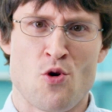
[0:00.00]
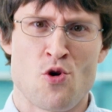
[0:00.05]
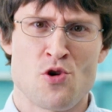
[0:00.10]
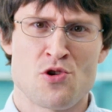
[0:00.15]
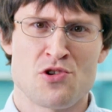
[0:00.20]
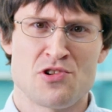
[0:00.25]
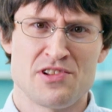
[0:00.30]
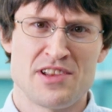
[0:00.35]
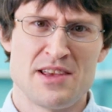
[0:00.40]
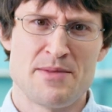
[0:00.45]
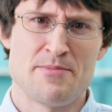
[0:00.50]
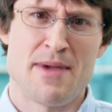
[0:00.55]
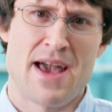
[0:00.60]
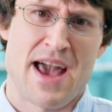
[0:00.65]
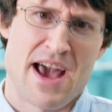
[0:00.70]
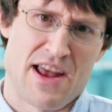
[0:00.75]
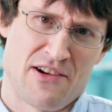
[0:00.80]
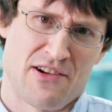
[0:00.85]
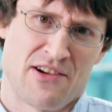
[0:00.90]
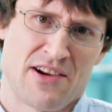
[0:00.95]
orderly
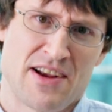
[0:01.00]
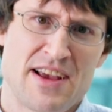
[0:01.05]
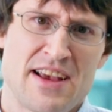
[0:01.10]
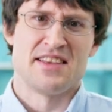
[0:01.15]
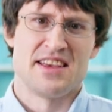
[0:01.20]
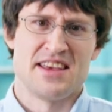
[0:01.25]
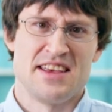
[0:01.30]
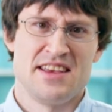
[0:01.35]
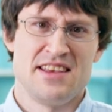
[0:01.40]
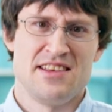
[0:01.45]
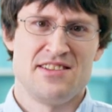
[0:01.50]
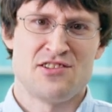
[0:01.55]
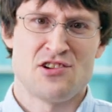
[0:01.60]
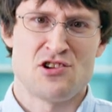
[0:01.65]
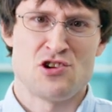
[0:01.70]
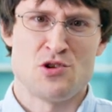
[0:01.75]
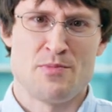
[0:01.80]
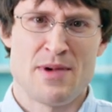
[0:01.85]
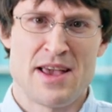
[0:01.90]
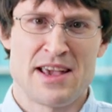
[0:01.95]
manner. The easier
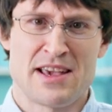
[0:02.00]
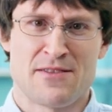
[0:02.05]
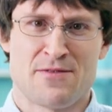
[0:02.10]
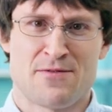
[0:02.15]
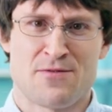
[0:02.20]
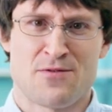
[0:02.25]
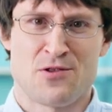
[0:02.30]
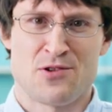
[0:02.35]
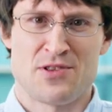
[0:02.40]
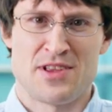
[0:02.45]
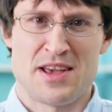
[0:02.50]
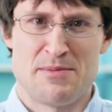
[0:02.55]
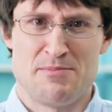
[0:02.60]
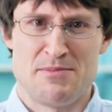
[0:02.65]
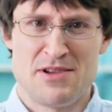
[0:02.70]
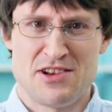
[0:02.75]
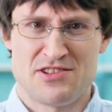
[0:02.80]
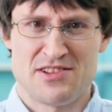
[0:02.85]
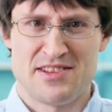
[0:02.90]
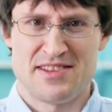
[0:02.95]
you make it for the
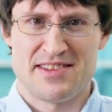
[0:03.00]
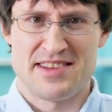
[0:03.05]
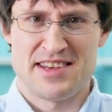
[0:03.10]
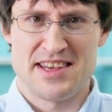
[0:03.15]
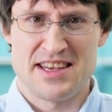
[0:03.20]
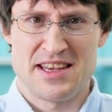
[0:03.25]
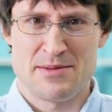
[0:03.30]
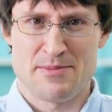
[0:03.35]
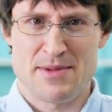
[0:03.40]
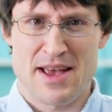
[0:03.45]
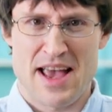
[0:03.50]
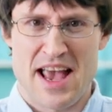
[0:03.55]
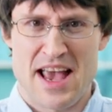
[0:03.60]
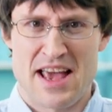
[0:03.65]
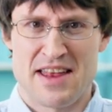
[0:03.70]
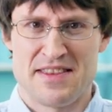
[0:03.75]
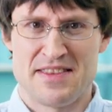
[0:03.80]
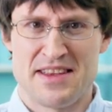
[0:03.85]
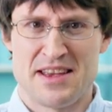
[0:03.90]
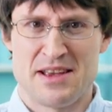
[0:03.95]
admission team
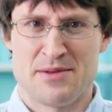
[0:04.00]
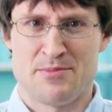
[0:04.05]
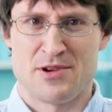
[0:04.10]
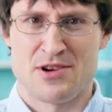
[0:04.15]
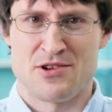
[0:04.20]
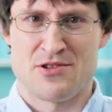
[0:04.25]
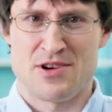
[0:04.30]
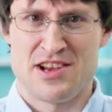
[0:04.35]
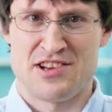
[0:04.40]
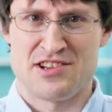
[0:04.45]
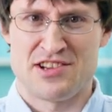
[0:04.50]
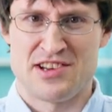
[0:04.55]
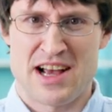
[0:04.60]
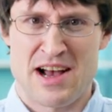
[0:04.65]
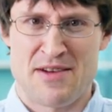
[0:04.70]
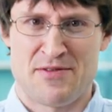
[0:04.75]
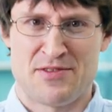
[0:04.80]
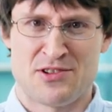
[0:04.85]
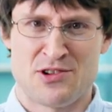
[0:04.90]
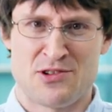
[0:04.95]
and the immigration
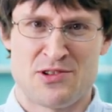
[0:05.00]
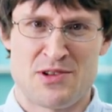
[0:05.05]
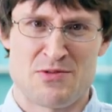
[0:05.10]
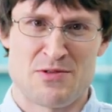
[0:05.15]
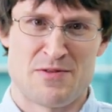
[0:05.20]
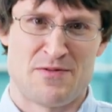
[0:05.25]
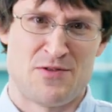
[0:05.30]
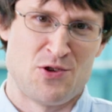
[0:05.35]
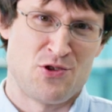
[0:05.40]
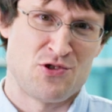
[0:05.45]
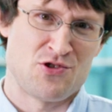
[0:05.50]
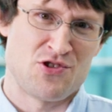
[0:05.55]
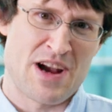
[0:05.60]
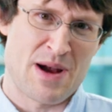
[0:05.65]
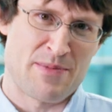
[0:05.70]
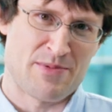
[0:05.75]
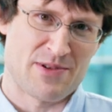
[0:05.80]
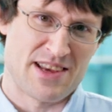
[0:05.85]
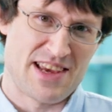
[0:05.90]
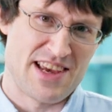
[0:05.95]
officer that reviews your
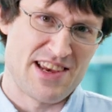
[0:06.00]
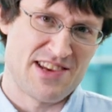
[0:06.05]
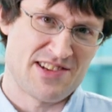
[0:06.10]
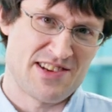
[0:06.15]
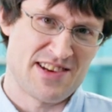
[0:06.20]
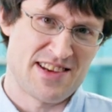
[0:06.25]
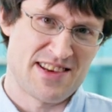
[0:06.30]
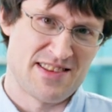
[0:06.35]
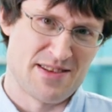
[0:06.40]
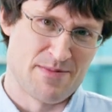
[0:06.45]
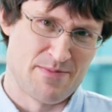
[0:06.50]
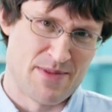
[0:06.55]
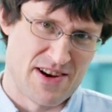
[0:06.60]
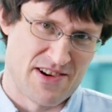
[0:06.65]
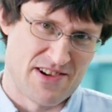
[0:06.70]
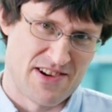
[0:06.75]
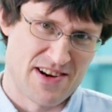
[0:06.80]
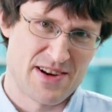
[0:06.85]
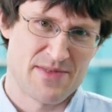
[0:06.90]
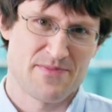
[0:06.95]
application, the
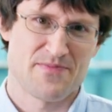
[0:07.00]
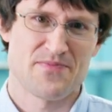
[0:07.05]
better.